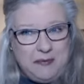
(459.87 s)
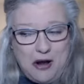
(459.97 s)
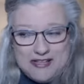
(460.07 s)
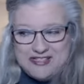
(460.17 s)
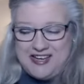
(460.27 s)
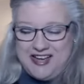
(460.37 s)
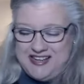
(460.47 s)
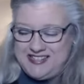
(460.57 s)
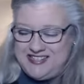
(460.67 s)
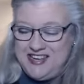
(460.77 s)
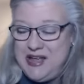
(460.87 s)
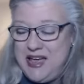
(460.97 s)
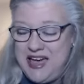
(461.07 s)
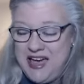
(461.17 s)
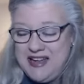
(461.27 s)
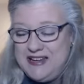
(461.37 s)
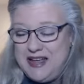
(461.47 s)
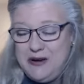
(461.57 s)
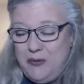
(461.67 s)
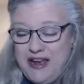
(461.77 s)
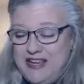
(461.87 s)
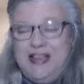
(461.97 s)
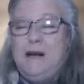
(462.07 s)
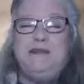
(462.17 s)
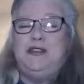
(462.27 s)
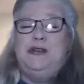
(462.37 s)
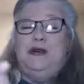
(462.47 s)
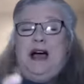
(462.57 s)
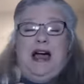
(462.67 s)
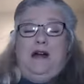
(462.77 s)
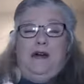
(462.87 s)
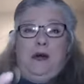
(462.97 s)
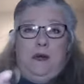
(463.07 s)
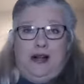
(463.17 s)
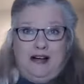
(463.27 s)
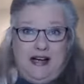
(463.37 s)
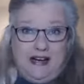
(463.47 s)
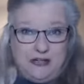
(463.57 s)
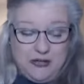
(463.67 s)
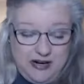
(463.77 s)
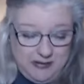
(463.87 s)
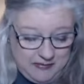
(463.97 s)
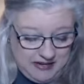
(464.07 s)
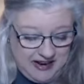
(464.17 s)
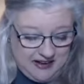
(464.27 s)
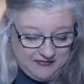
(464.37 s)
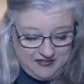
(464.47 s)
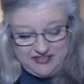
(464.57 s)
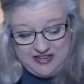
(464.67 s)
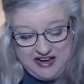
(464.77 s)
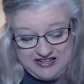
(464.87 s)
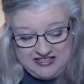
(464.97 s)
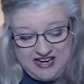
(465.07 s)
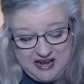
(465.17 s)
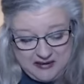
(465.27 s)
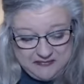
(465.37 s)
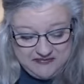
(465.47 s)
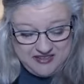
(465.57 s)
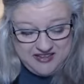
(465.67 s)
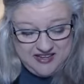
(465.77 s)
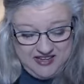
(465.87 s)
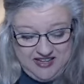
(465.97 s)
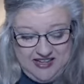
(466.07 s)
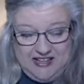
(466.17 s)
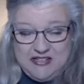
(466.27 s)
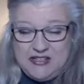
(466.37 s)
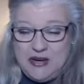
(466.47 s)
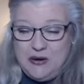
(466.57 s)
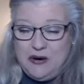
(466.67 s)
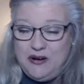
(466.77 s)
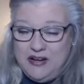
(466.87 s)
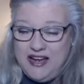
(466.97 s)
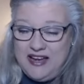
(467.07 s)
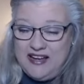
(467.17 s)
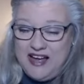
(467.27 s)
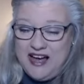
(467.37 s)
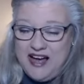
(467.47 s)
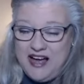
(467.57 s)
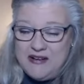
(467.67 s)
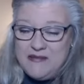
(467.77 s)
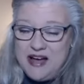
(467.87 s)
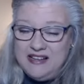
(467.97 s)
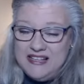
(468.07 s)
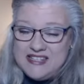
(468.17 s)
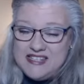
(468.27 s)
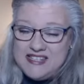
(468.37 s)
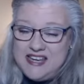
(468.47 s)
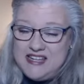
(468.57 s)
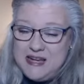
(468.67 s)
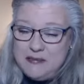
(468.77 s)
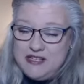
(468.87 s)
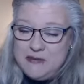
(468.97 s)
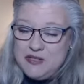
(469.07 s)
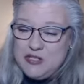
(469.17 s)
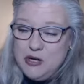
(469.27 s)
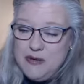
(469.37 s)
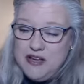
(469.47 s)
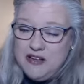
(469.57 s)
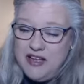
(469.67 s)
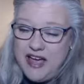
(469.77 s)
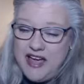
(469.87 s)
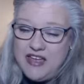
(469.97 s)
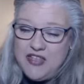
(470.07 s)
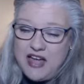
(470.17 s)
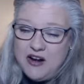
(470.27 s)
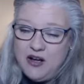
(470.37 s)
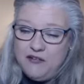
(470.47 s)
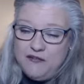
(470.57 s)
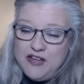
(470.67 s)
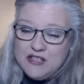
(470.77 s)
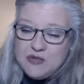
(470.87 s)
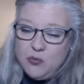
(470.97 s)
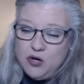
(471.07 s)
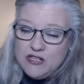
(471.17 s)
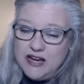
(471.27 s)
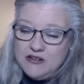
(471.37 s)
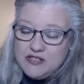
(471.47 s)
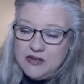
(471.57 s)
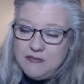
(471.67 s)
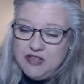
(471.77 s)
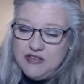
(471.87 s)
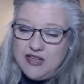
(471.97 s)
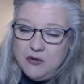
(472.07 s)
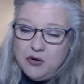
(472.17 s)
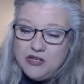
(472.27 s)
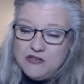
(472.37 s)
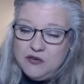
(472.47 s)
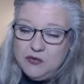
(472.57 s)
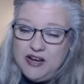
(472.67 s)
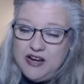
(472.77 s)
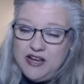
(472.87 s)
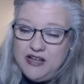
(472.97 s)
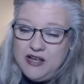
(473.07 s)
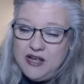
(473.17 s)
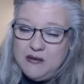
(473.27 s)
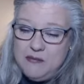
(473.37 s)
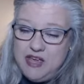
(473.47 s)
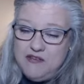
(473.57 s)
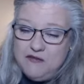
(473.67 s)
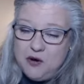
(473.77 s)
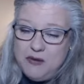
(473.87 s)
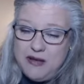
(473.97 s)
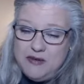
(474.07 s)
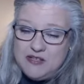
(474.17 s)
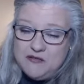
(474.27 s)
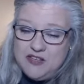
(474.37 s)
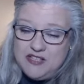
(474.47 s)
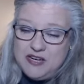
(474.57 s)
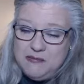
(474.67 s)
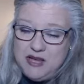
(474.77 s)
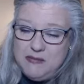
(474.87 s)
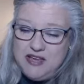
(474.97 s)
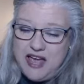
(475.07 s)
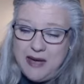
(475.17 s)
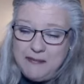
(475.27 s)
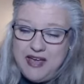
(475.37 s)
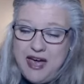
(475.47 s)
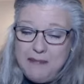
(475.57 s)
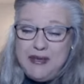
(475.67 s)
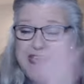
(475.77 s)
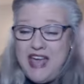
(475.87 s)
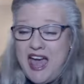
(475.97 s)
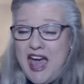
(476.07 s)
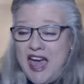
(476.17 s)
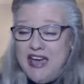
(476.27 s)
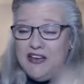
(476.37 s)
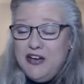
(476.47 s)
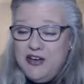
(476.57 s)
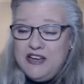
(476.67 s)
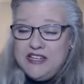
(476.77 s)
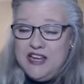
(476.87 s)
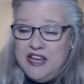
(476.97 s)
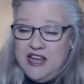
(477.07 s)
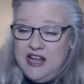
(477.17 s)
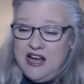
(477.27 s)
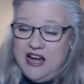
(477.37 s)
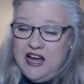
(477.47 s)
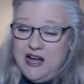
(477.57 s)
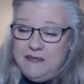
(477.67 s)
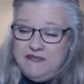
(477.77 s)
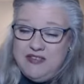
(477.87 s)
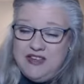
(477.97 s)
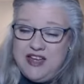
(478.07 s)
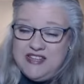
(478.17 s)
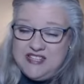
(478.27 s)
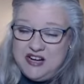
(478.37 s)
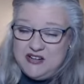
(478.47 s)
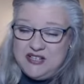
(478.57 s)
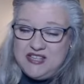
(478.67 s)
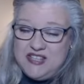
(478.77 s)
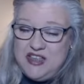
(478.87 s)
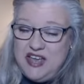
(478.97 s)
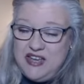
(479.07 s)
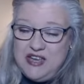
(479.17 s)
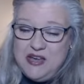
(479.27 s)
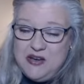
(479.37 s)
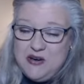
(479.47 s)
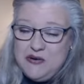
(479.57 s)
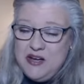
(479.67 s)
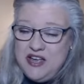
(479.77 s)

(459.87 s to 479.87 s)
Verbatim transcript: process and then waking up to I don't know what kind of dream I'm going to have the next day. So, okay, um, let's see. Debbie Tibbetts Tumiel. Hey, that all fits. Worked out something that works for Rita. Me, fur babies are visiting Mimi. Happy, happy. Yay, good. Um, and Sarah says, thank you.